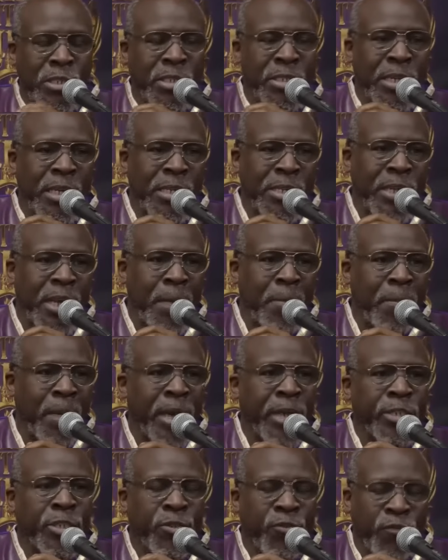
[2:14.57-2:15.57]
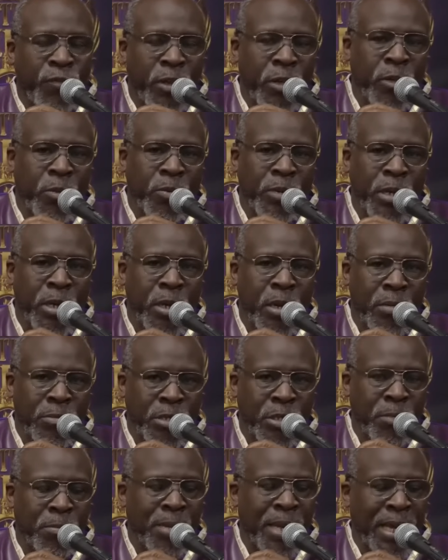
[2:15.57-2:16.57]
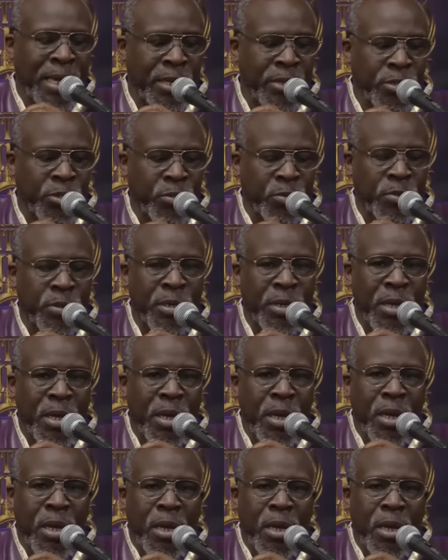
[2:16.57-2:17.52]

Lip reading: is a major figure when it comes to Black history.